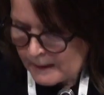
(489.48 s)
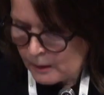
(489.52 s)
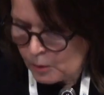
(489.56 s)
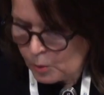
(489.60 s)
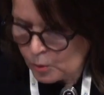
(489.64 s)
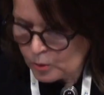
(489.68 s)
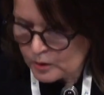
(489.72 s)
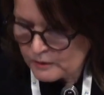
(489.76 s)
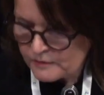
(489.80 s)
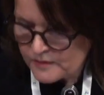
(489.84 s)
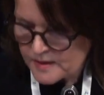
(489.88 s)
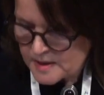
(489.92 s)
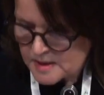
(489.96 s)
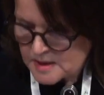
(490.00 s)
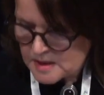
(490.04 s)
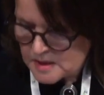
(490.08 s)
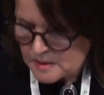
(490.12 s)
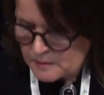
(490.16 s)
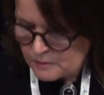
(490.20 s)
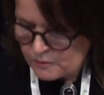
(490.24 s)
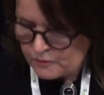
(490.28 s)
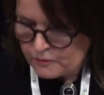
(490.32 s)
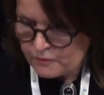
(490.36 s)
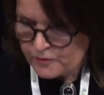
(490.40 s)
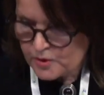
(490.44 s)
All of
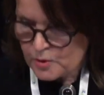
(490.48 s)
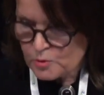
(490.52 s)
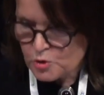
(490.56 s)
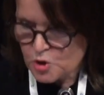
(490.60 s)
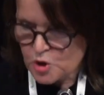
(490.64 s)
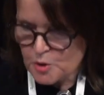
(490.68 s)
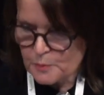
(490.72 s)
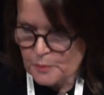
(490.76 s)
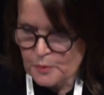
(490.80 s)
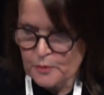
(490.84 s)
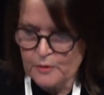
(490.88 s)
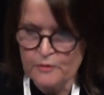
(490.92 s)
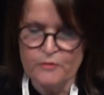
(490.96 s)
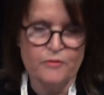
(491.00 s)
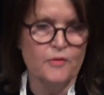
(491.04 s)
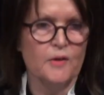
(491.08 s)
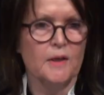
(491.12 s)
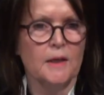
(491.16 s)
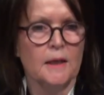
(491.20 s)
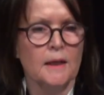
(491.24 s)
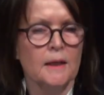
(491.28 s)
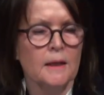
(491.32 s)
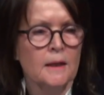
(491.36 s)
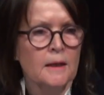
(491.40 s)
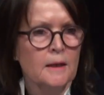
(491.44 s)
this
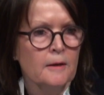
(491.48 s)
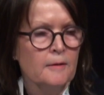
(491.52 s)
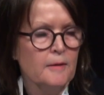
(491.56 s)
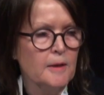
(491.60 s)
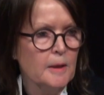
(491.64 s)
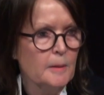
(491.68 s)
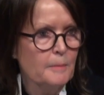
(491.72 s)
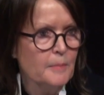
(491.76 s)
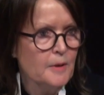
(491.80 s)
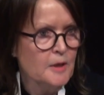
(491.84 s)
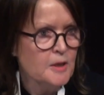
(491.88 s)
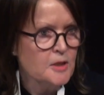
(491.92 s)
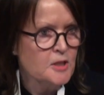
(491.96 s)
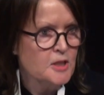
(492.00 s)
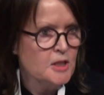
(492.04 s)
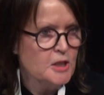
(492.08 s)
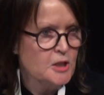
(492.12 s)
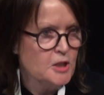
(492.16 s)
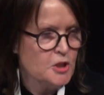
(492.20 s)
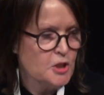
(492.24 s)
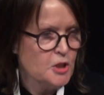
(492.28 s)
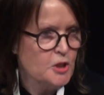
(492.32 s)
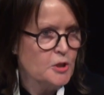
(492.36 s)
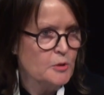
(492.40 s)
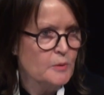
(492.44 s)
future-proofing the ability
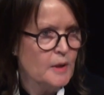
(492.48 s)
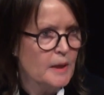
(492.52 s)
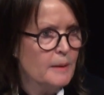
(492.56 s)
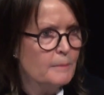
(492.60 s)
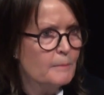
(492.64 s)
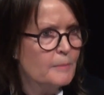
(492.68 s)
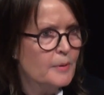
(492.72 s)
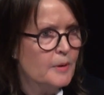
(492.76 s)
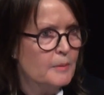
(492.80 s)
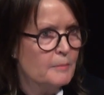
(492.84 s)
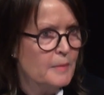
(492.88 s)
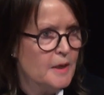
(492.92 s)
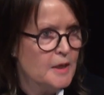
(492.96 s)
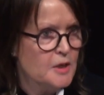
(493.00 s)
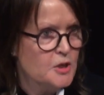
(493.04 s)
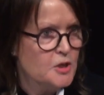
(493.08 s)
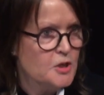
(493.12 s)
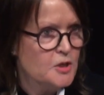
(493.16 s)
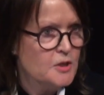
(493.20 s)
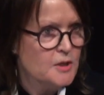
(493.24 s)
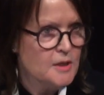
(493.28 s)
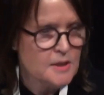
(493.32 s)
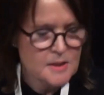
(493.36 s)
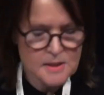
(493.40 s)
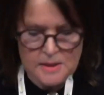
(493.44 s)
to
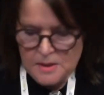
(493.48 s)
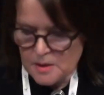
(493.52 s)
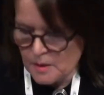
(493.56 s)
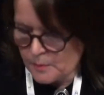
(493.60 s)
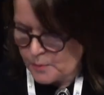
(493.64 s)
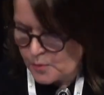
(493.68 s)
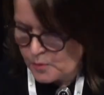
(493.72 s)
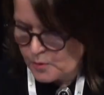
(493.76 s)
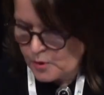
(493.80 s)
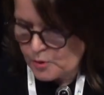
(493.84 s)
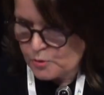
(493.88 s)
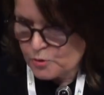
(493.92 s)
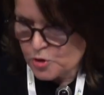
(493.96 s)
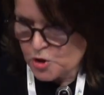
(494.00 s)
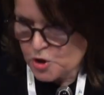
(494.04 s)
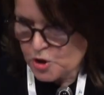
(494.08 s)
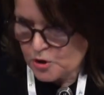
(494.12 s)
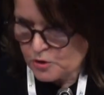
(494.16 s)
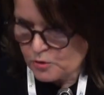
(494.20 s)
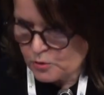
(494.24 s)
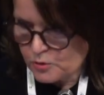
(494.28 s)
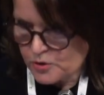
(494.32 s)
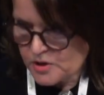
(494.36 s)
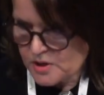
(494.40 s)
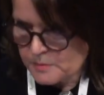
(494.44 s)
implement this approach
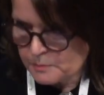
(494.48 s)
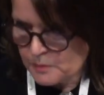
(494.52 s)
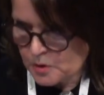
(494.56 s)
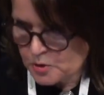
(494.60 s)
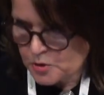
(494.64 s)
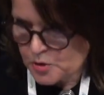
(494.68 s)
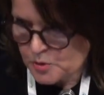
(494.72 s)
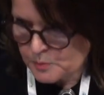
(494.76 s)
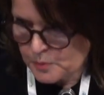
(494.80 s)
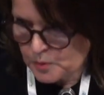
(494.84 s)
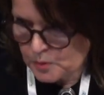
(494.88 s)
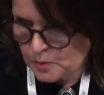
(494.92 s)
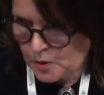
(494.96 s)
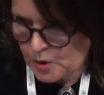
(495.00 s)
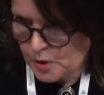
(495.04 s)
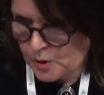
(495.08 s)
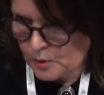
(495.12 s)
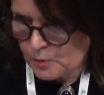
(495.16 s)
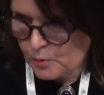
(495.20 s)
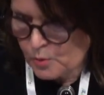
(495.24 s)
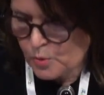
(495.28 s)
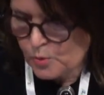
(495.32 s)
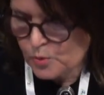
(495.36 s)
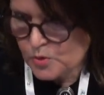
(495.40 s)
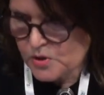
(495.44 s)
across multiple
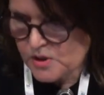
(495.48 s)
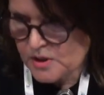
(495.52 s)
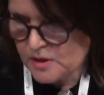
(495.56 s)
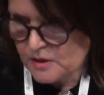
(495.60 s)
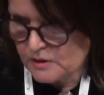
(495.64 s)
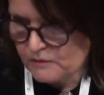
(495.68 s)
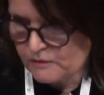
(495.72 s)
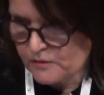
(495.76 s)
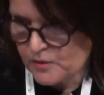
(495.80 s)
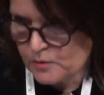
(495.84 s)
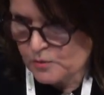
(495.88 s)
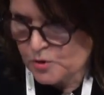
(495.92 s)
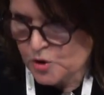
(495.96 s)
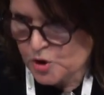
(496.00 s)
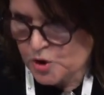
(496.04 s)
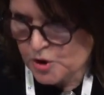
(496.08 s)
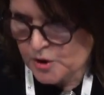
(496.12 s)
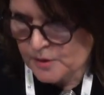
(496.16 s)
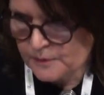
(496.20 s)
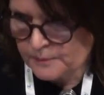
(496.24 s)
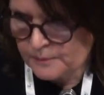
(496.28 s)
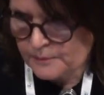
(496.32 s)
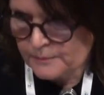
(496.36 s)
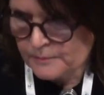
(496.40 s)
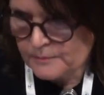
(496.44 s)
cohorts in the
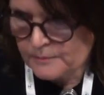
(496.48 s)
future.